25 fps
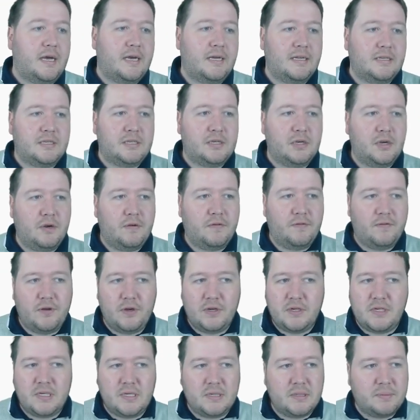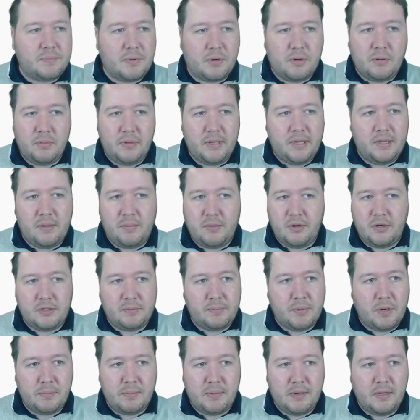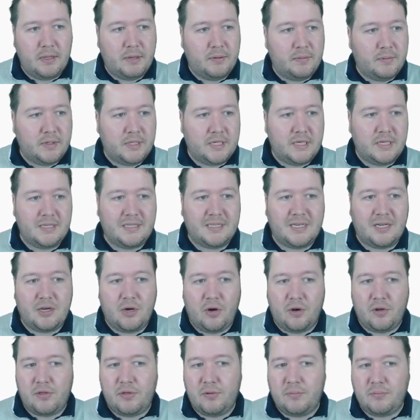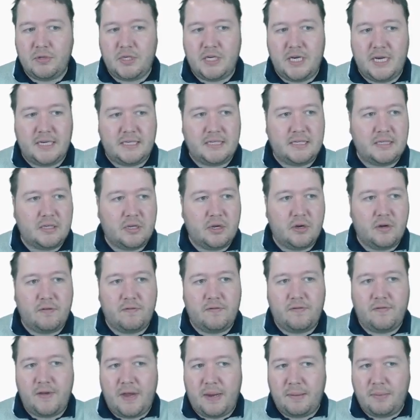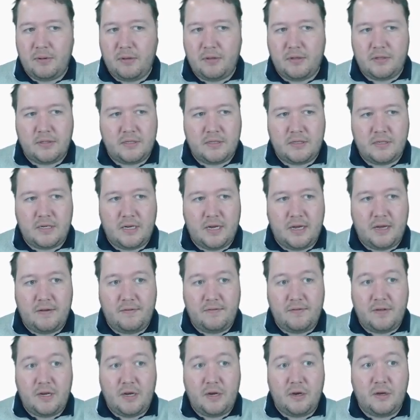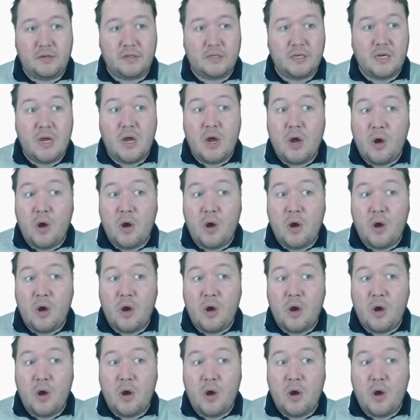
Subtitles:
So first is probably the most popular, which is Gotham Chess. It's got fabulous videos.